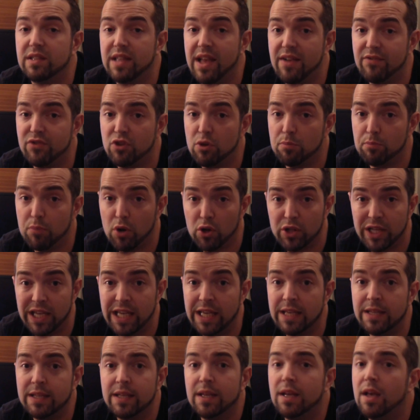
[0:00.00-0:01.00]
left your
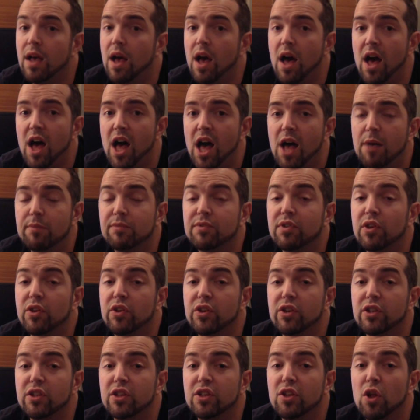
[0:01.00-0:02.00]
body, so
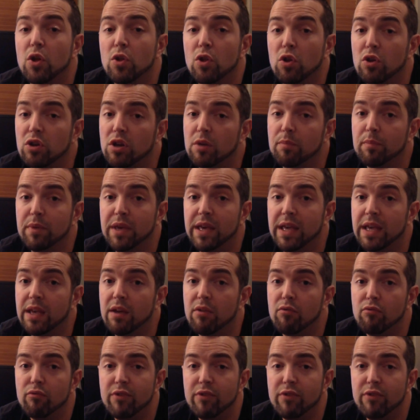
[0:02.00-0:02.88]
you can no longer be